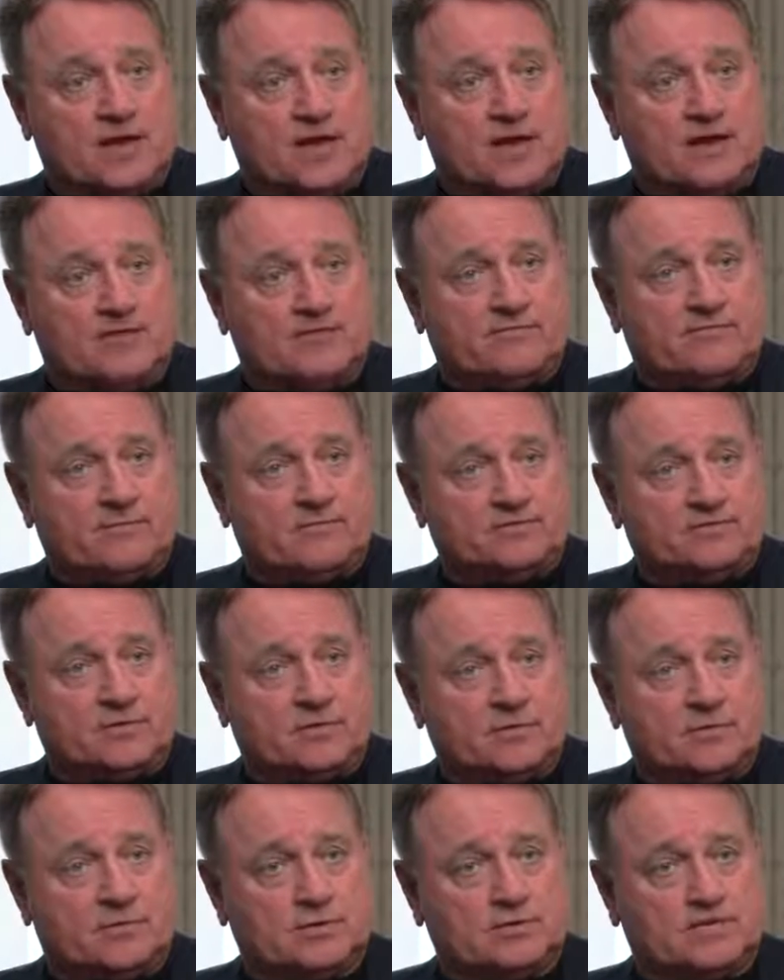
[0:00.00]
have from
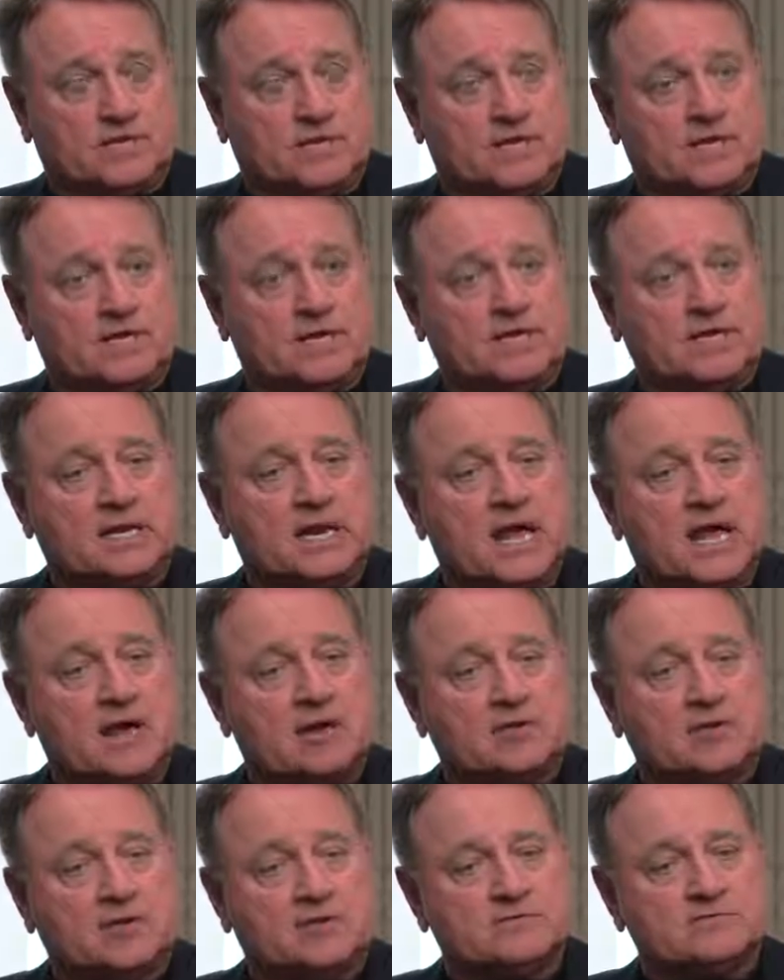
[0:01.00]
0 to 10
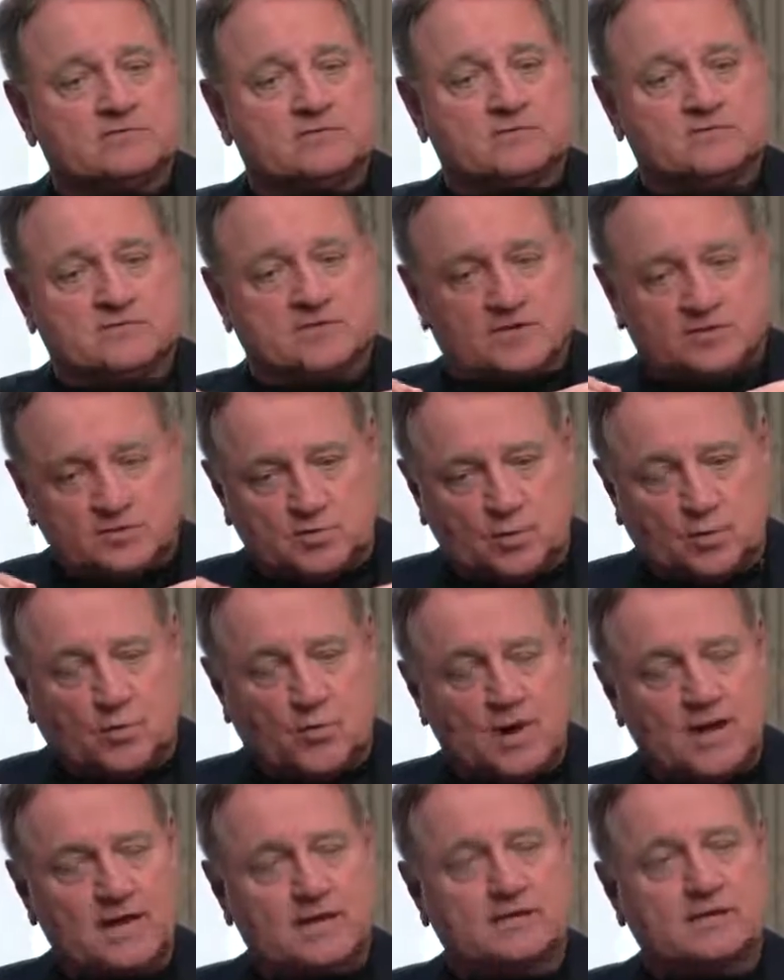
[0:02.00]
now gives us a
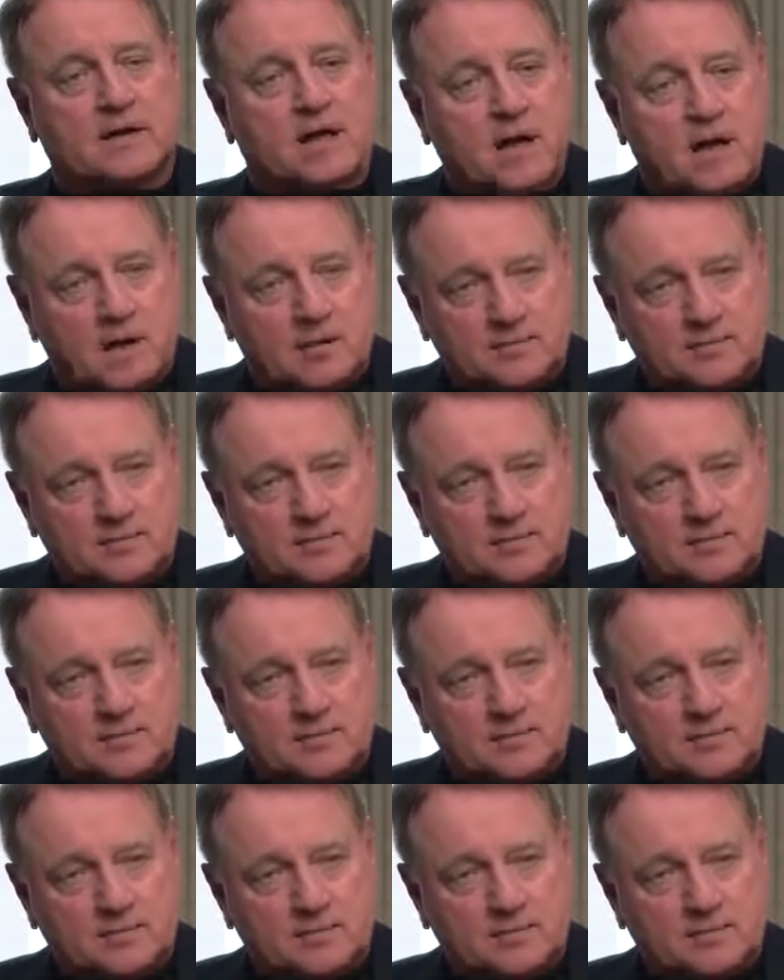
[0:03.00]
direct,